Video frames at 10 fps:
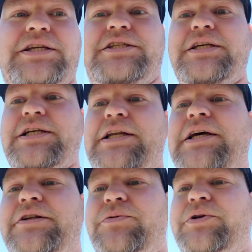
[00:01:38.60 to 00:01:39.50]
Things I
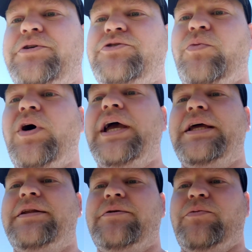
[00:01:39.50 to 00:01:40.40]
did to reduce
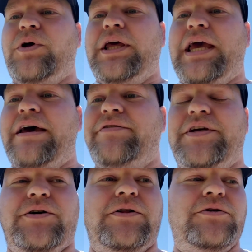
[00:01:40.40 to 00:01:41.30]
weight, they're really
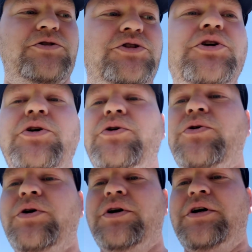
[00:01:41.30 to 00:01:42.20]
heavy, are those
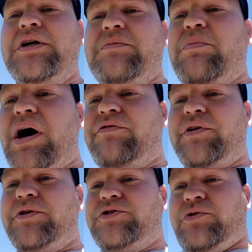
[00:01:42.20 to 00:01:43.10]
two
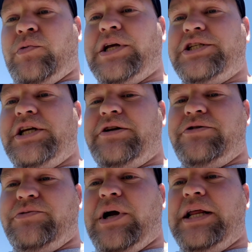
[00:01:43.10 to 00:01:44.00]
mufflers or
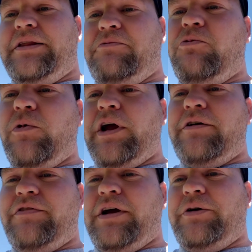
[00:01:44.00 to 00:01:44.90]
resonators right at the
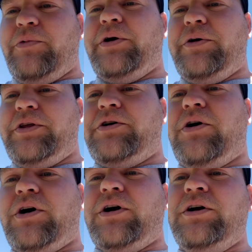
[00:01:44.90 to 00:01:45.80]
very rear of the
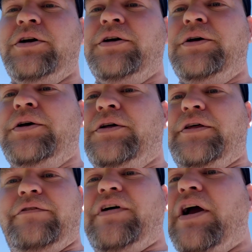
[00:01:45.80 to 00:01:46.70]
car.
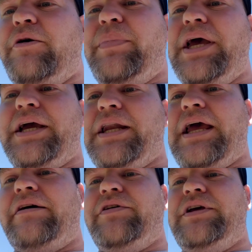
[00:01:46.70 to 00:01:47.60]
They're very big and
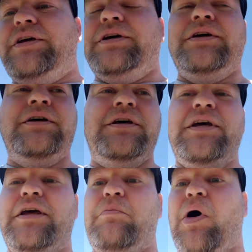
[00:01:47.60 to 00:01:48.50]
heavy
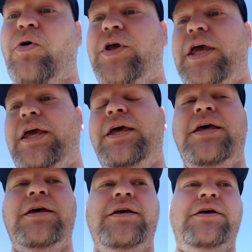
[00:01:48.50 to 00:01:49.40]
and bulky,
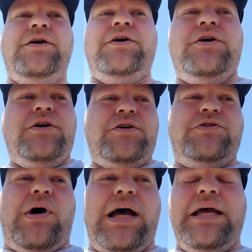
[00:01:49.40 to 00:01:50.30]

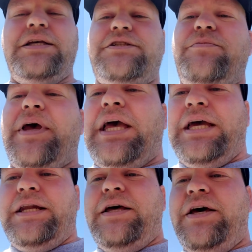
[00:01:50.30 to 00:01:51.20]
so I
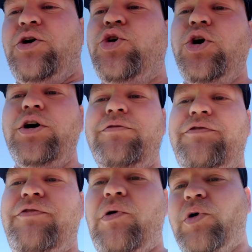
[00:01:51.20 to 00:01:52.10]
estimate a good
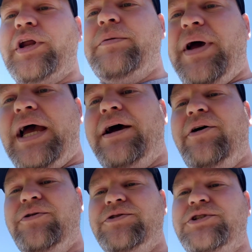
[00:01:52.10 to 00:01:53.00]
40
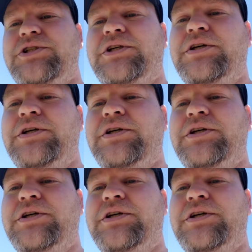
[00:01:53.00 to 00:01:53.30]
pounds